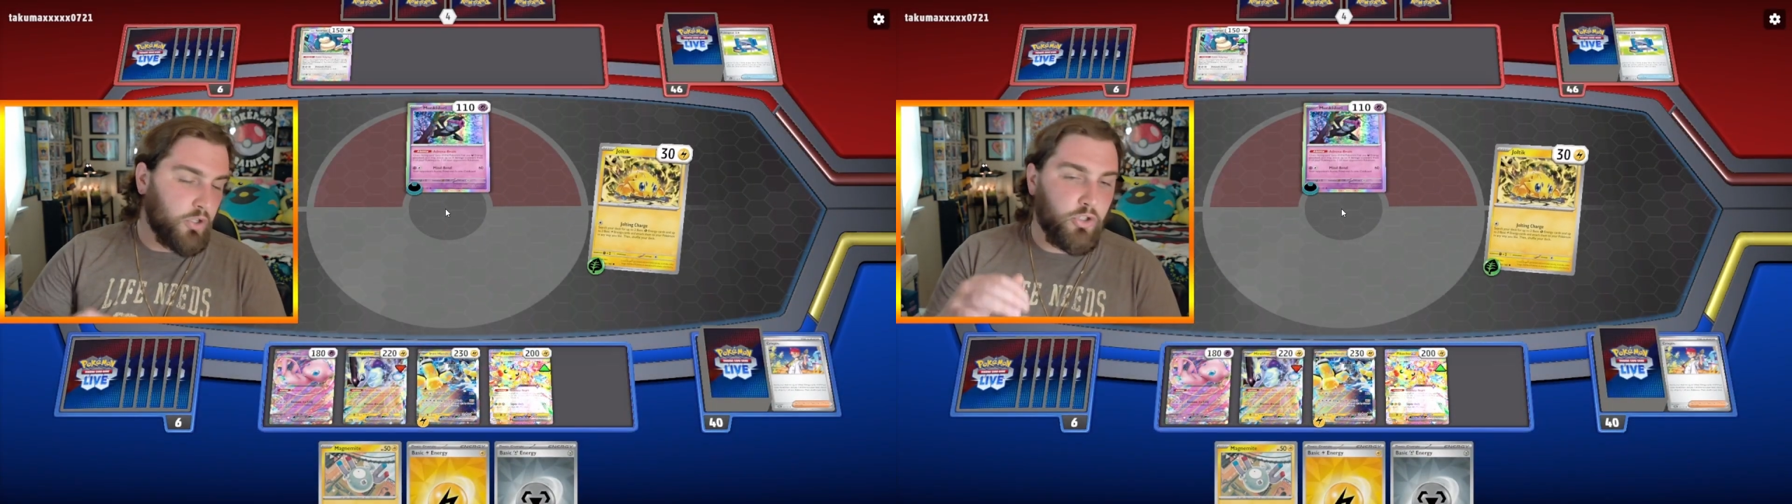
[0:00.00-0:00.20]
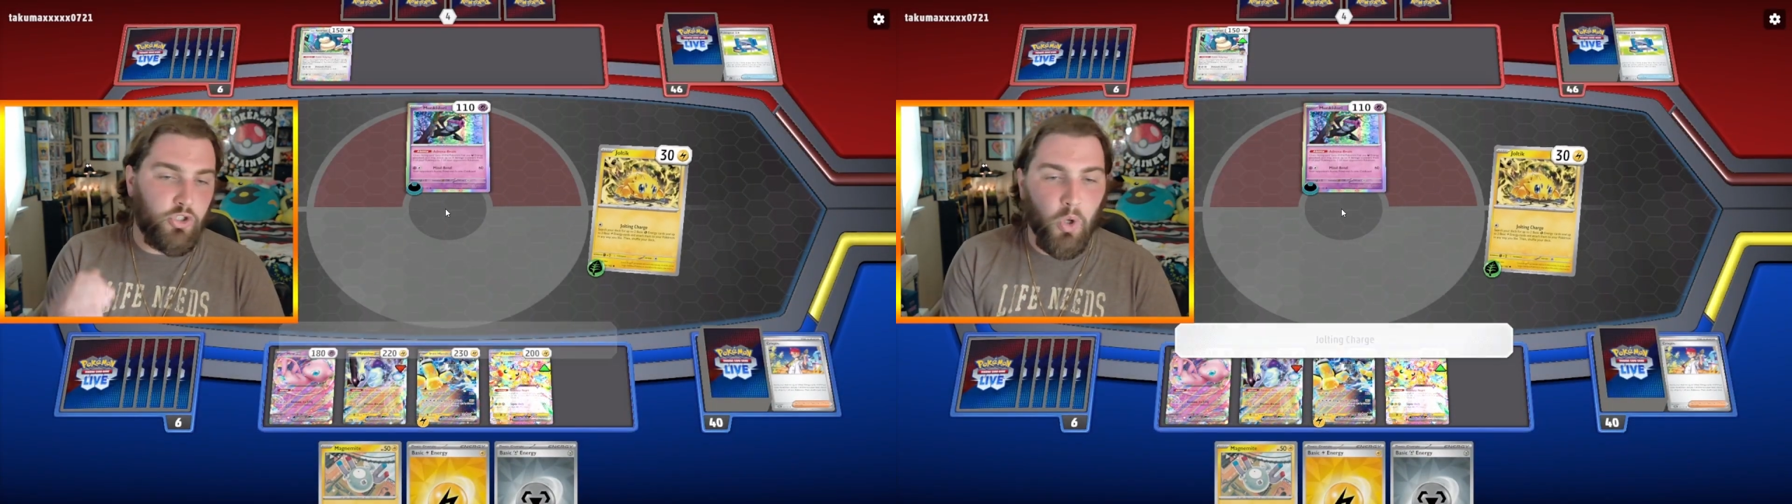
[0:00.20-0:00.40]

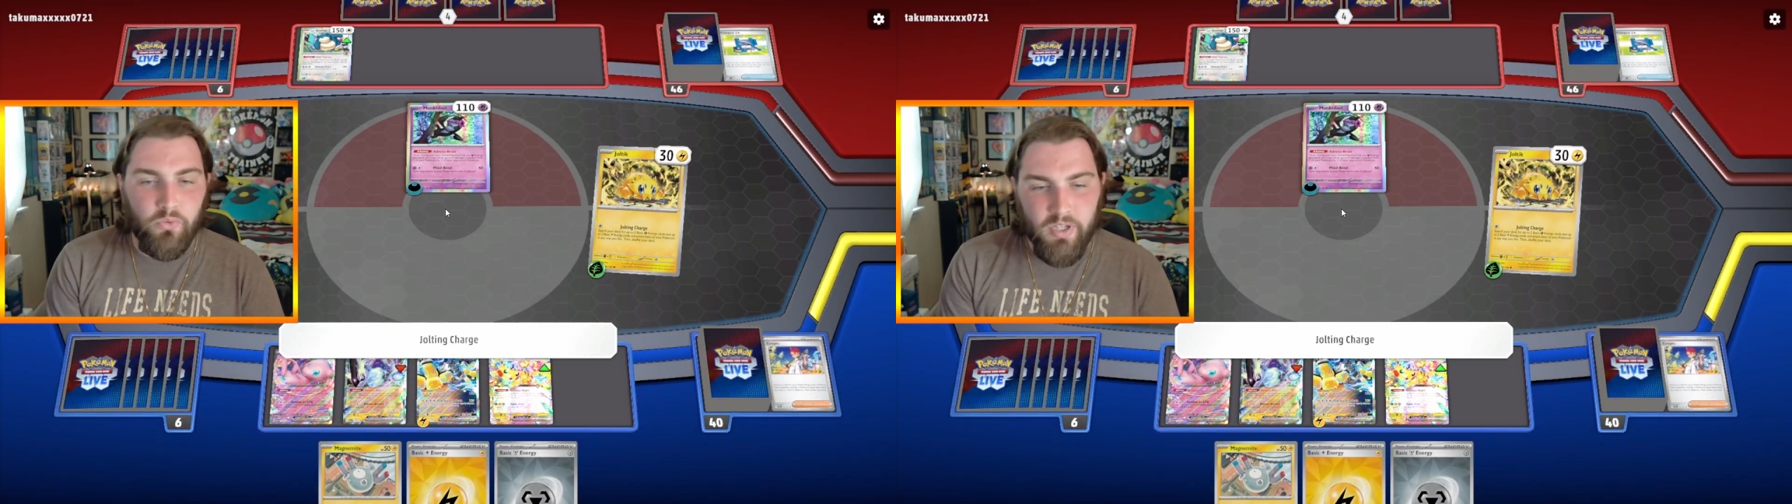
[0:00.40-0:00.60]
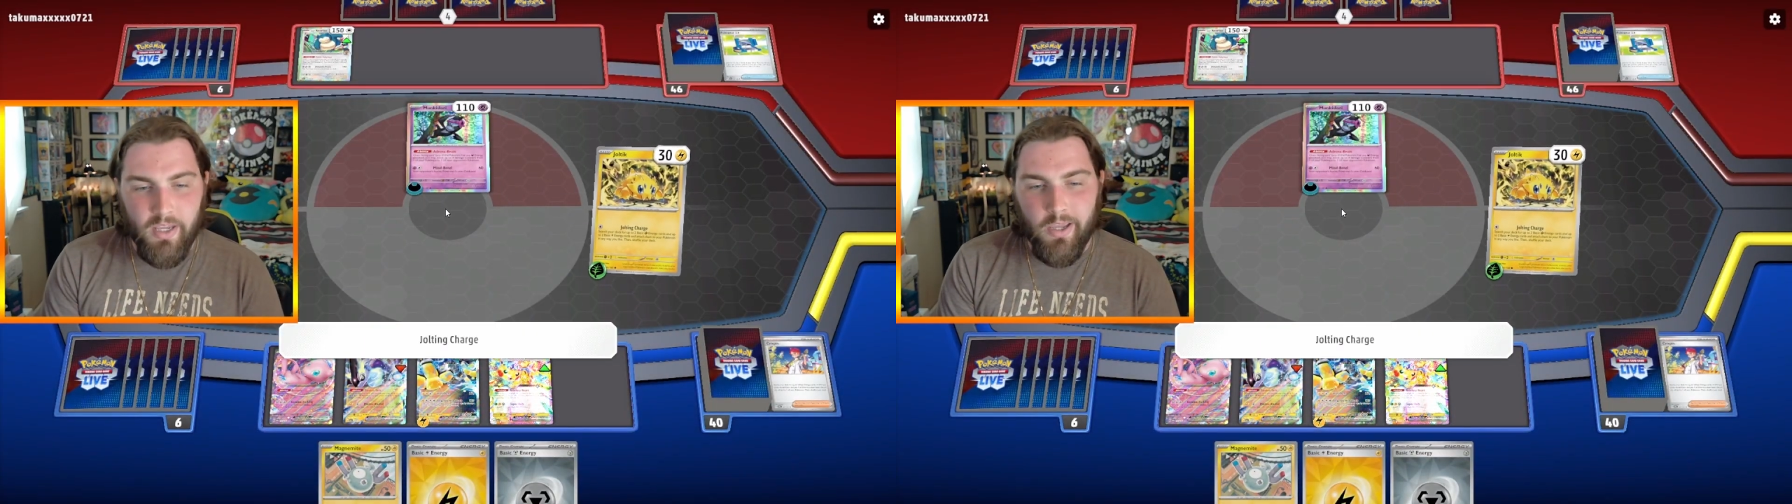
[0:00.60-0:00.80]

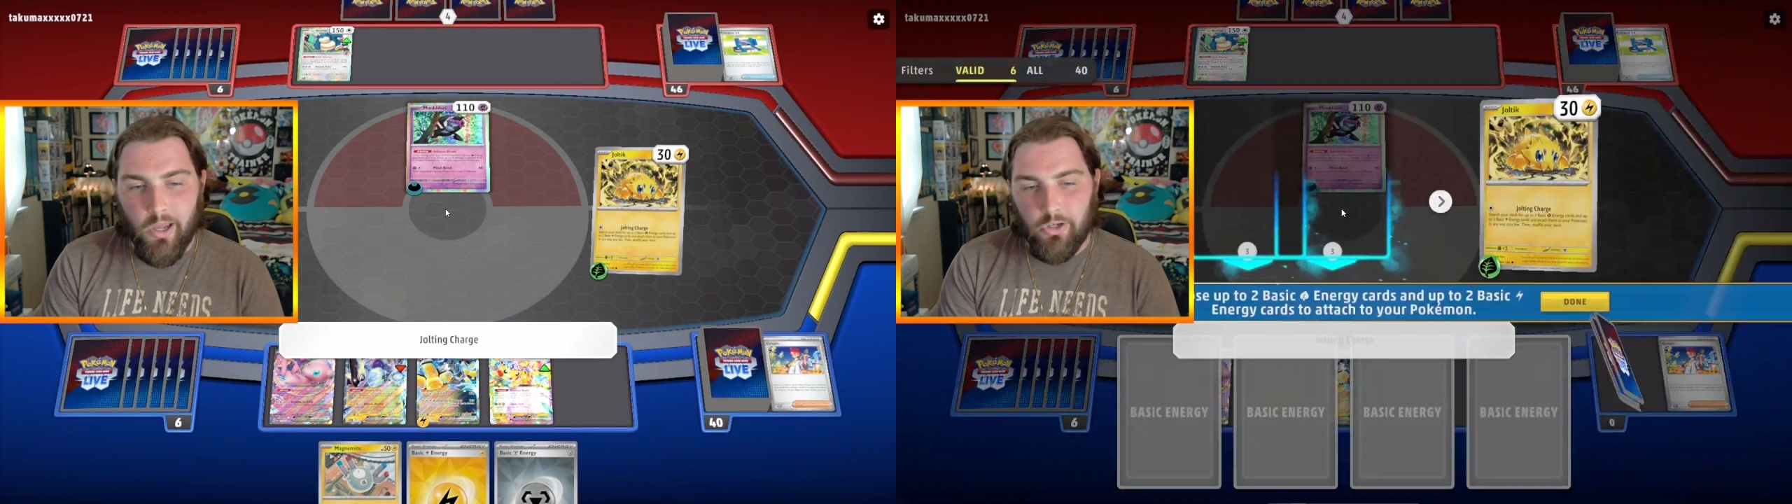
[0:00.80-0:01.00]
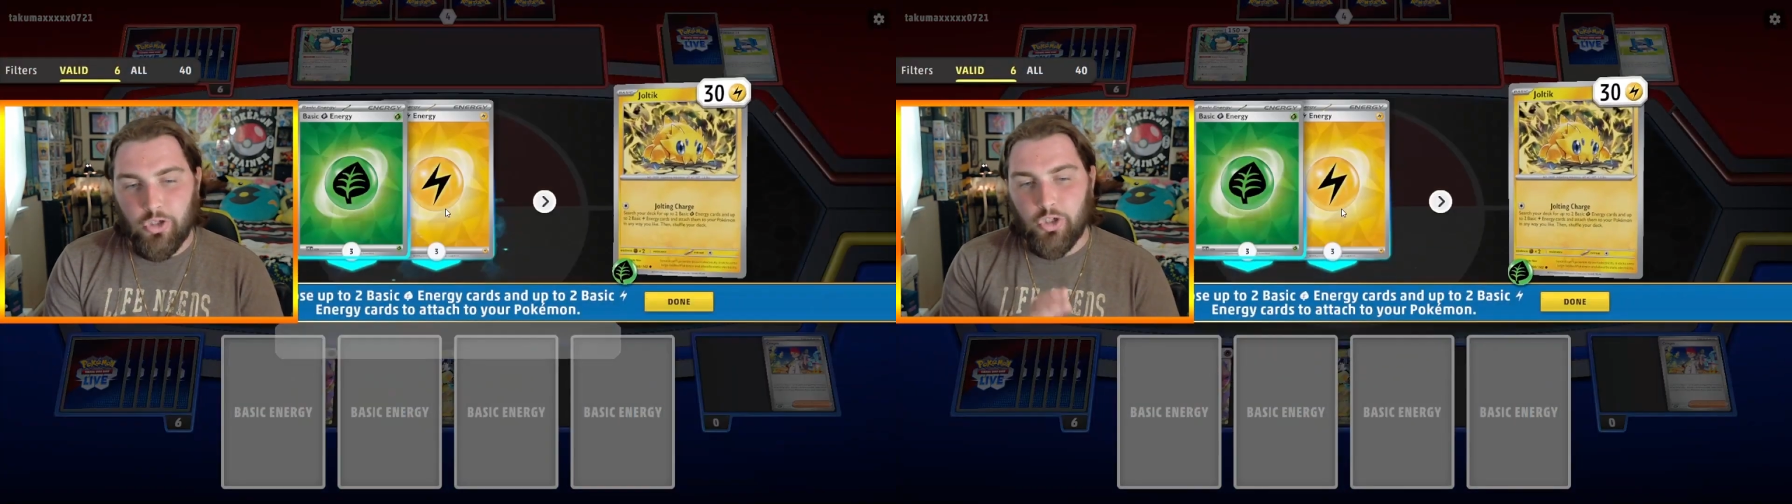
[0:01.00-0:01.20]
Jolting
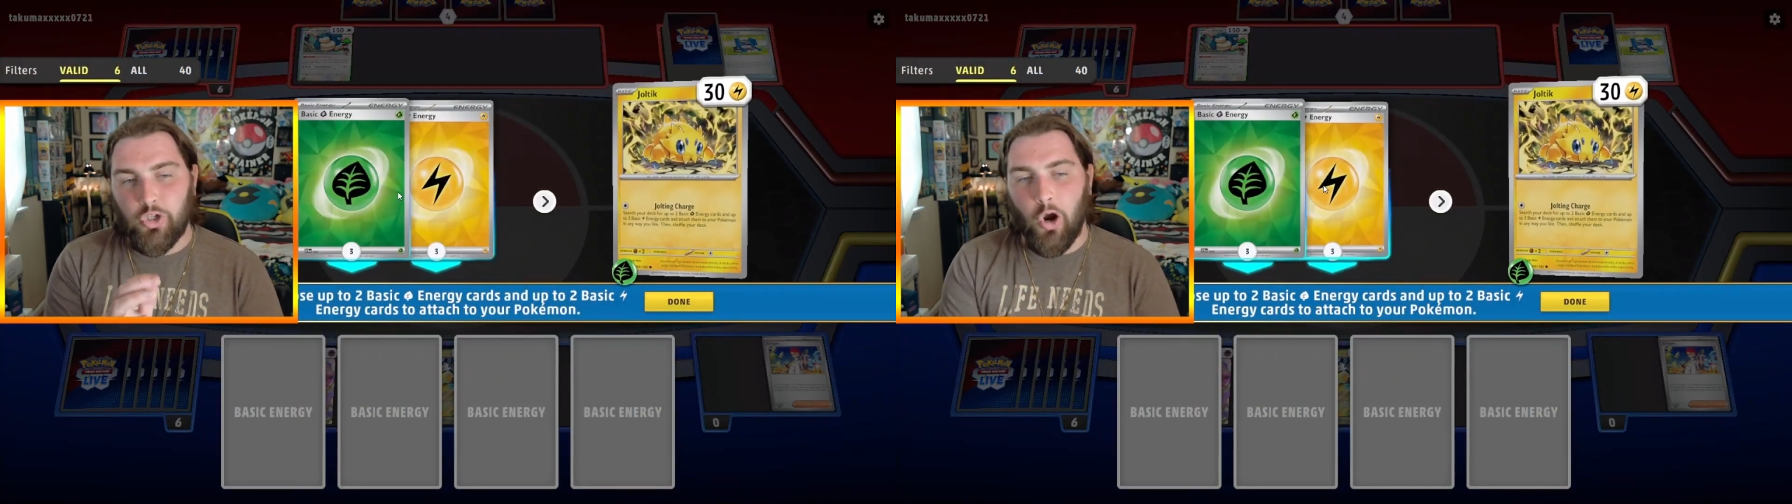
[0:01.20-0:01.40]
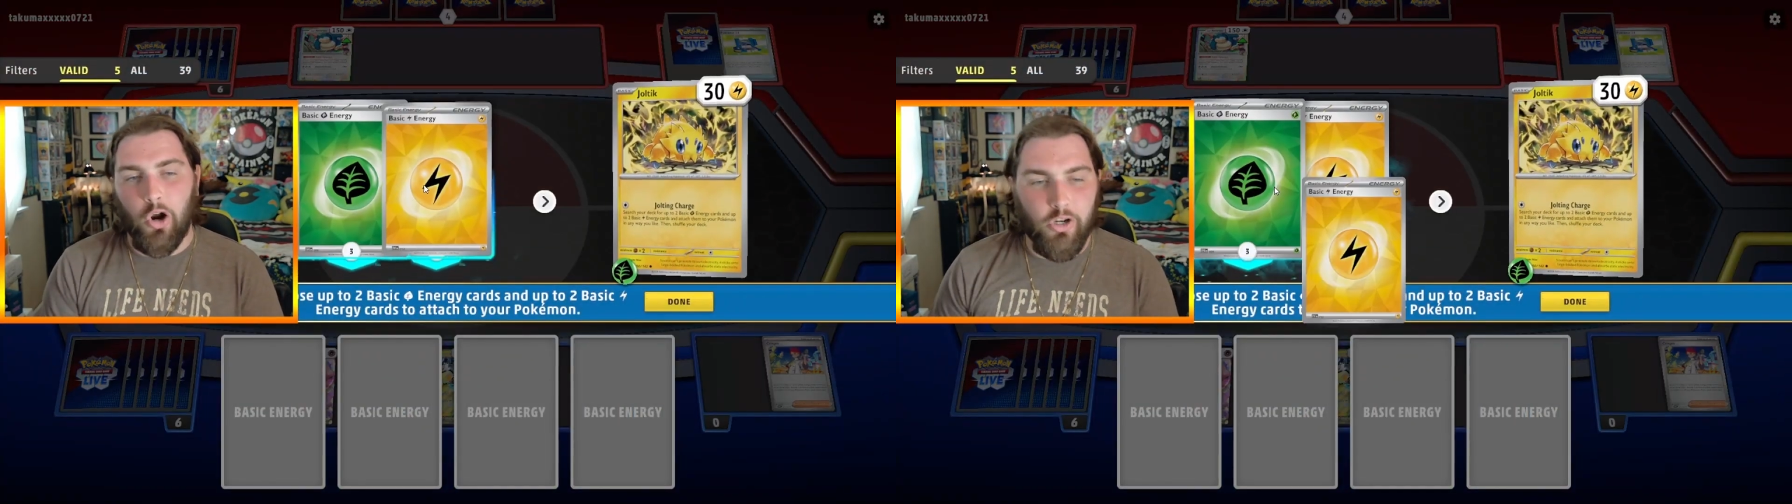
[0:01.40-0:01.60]

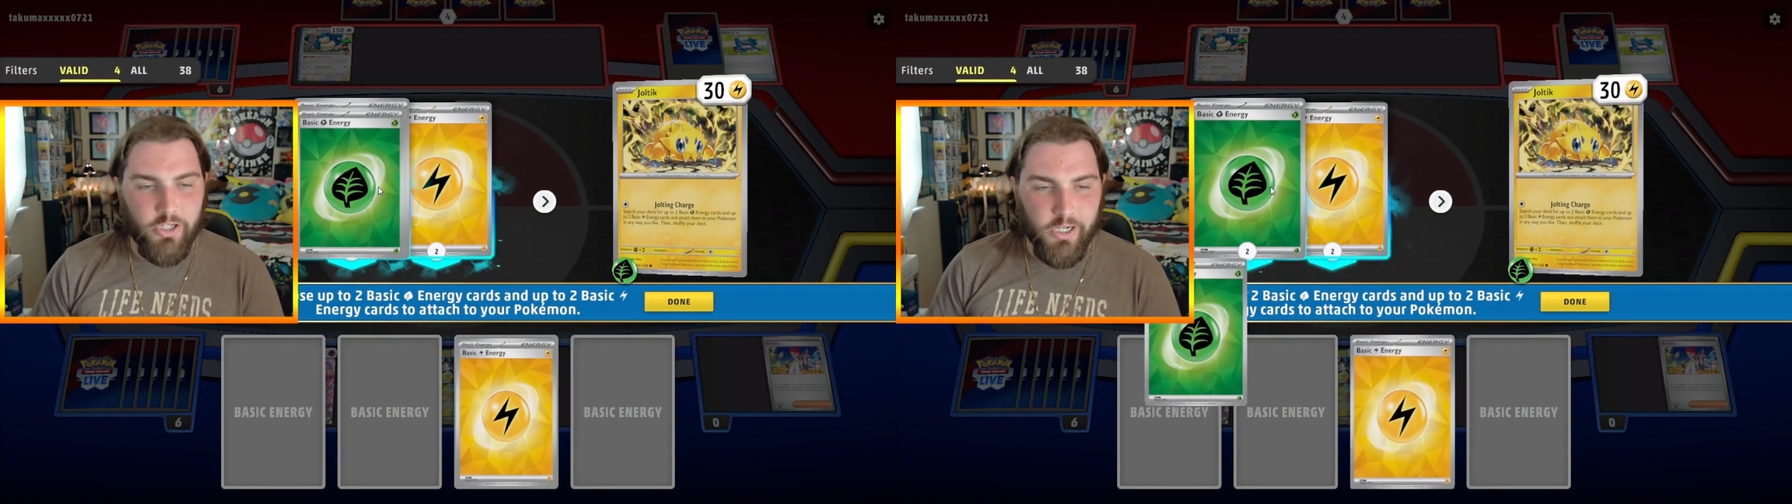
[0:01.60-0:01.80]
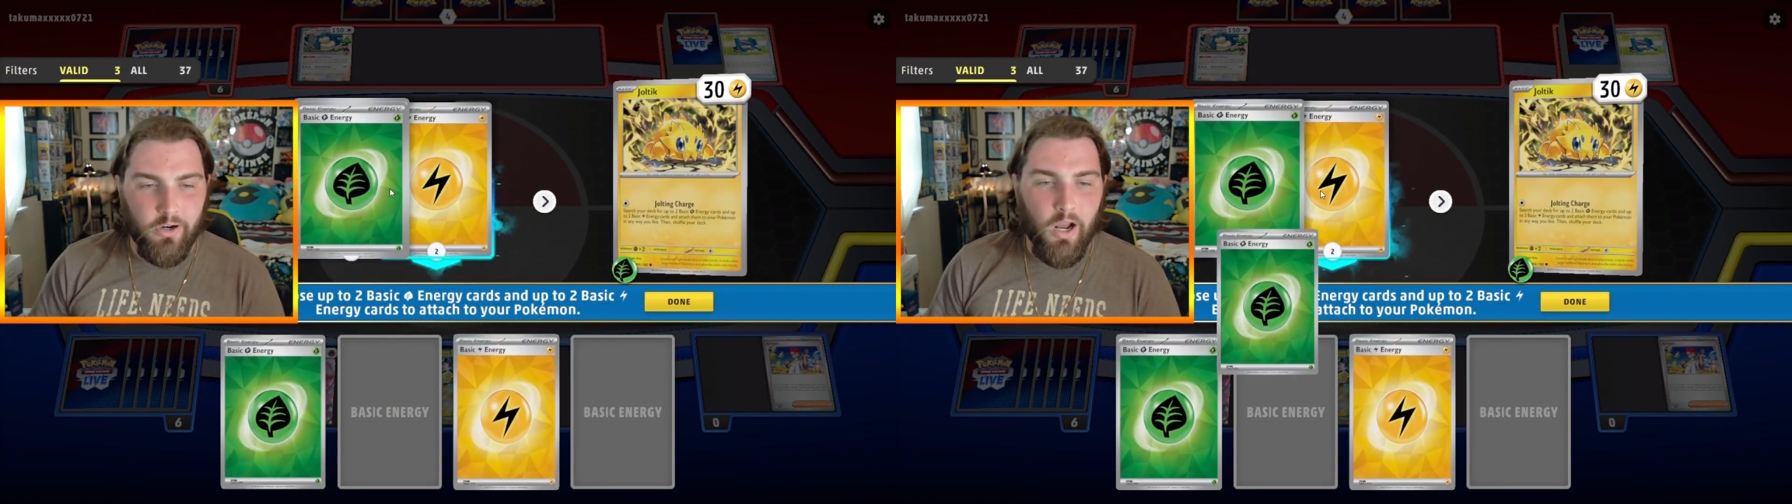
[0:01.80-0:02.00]
Charge
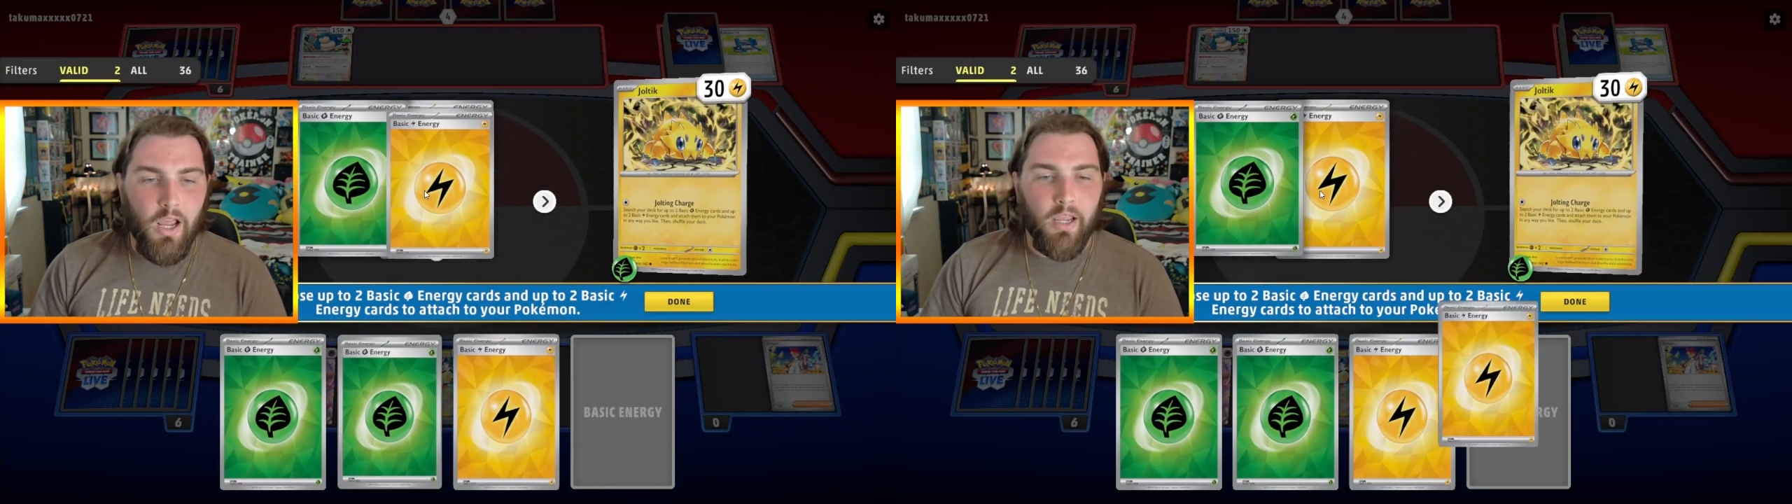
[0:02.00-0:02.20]
here.